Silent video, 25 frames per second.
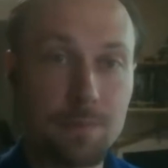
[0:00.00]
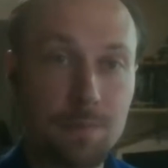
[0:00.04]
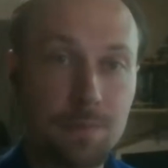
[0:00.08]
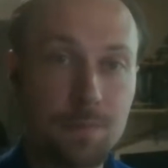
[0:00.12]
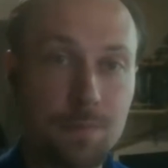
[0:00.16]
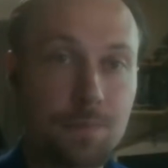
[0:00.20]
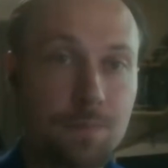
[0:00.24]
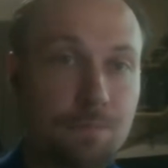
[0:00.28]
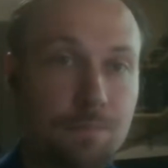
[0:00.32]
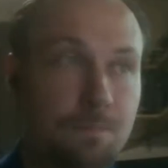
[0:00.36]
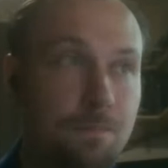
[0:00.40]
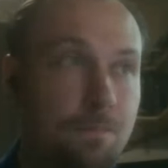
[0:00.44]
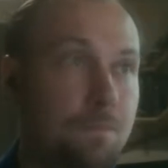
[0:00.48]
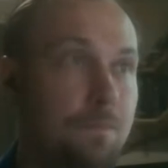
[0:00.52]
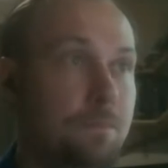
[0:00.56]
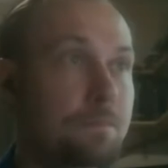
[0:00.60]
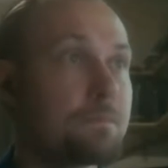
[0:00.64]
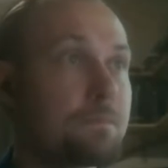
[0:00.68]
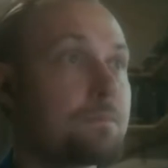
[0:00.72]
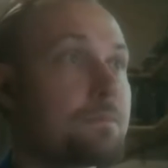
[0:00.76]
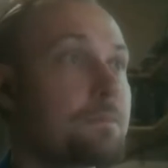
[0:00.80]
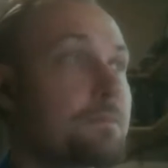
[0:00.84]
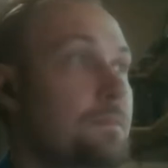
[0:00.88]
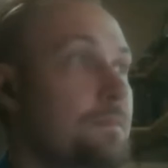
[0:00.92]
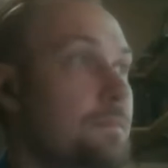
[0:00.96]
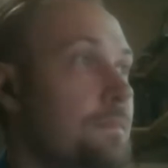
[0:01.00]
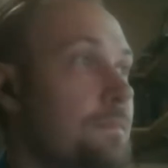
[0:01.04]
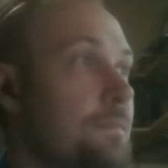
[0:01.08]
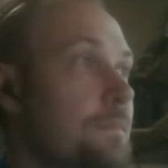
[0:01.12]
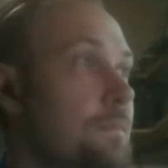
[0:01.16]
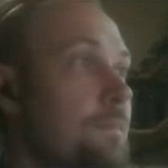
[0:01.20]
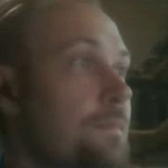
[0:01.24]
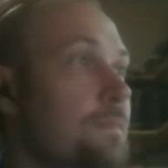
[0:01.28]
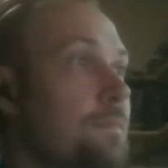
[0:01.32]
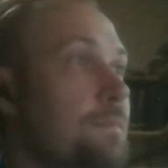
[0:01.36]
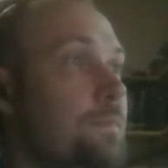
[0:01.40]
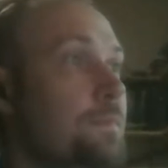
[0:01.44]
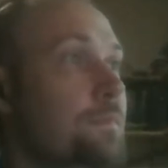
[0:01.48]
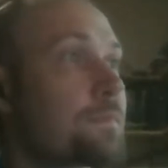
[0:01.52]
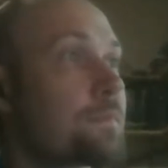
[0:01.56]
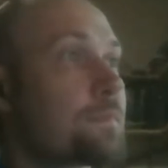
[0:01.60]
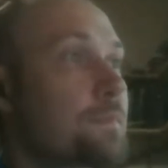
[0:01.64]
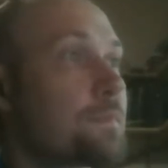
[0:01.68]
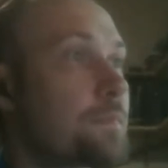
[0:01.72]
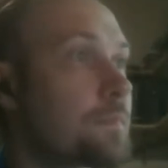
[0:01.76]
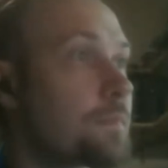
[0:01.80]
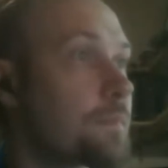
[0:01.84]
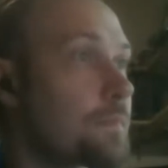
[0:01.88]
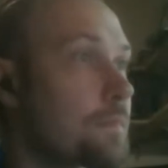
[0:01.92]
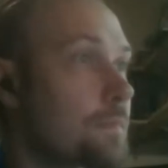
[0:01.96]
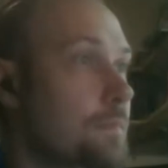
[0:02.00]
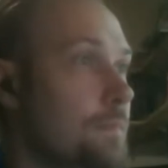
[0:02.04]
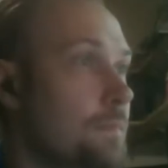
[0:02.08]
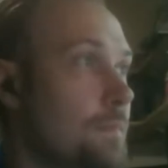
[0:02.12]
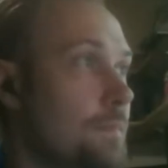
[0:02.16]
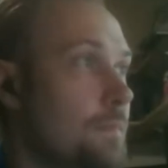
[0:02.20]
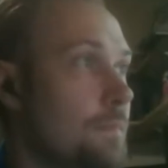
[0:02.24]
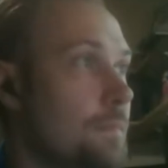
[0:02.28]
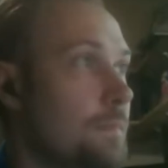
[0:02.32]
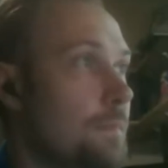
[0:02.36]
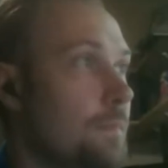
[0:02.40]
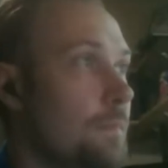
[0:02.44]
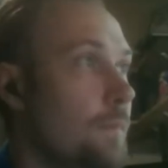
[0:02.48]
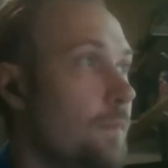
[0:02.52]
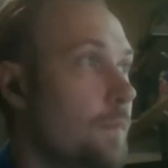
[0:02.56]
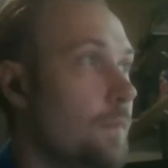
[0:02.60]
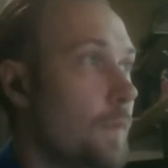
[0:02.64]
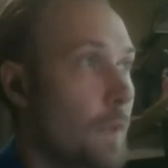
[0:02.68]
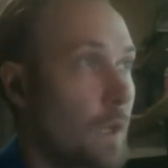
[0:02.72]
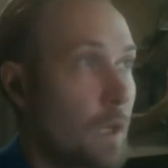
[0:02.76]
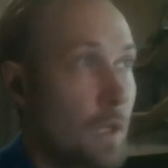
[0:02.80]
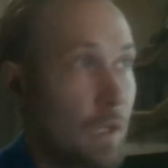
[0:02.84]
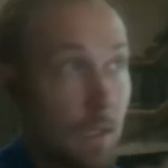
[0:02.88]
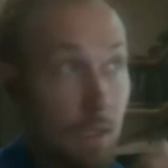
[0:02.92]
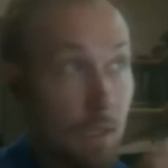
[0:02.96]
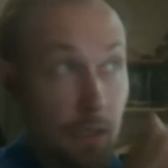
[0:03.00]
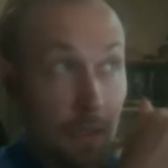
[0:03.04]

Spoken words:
No one is speaking in this clip.